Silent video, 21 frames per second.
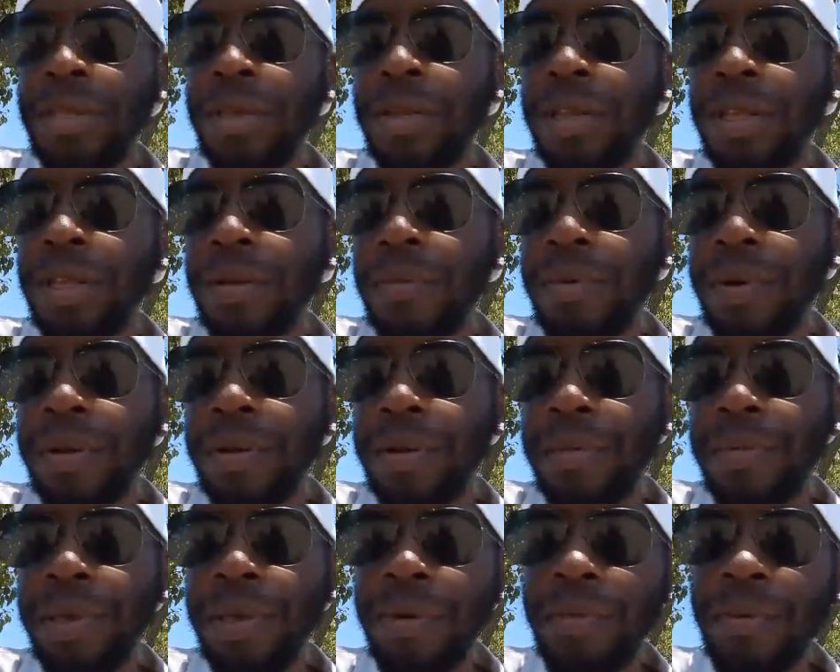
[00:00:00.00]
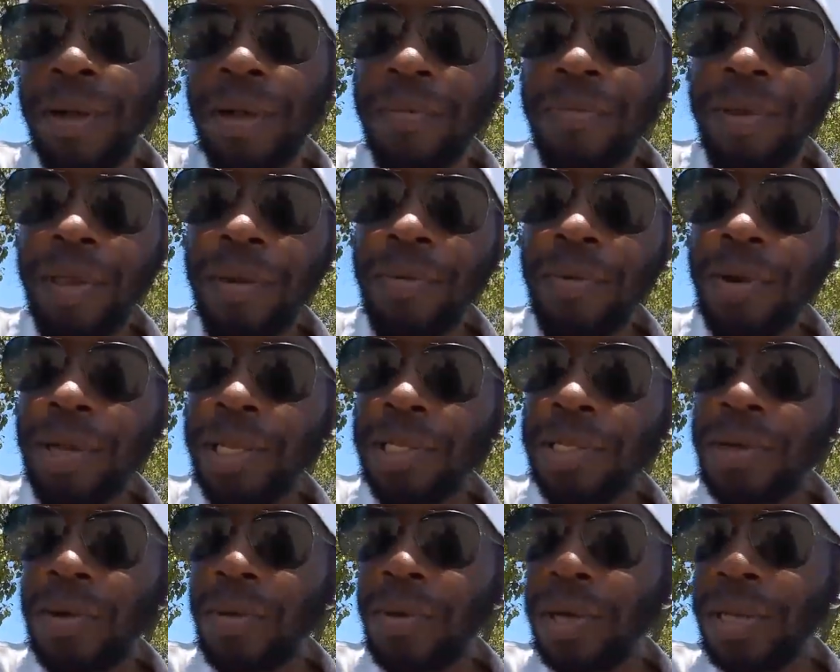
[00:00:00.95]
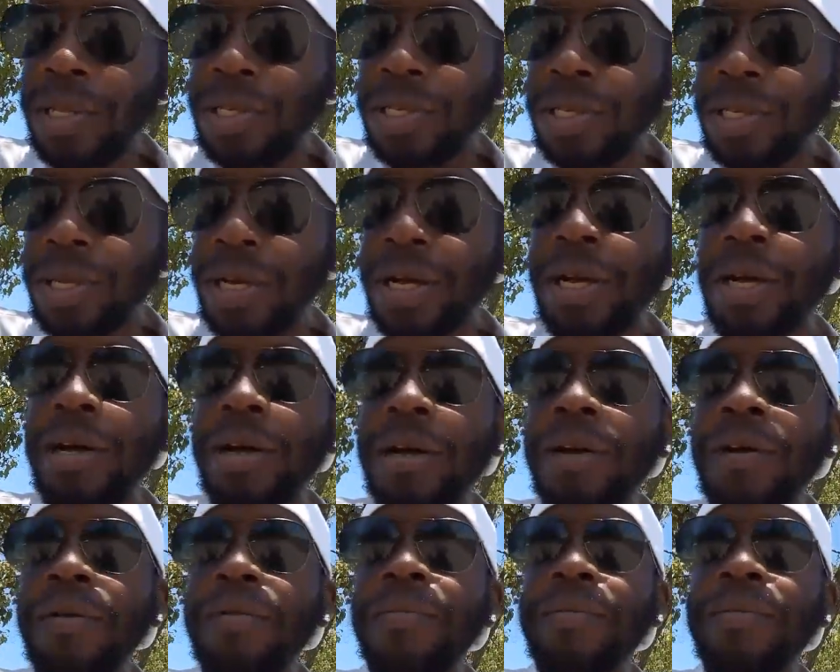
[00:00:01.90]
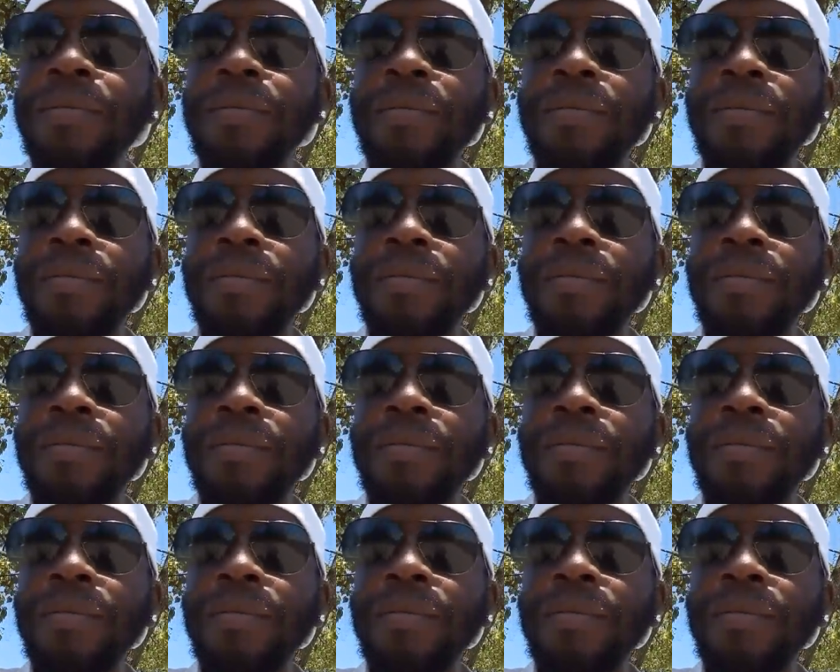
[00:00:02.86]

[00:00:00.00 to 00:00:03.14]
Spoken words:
You need to be around people that's going to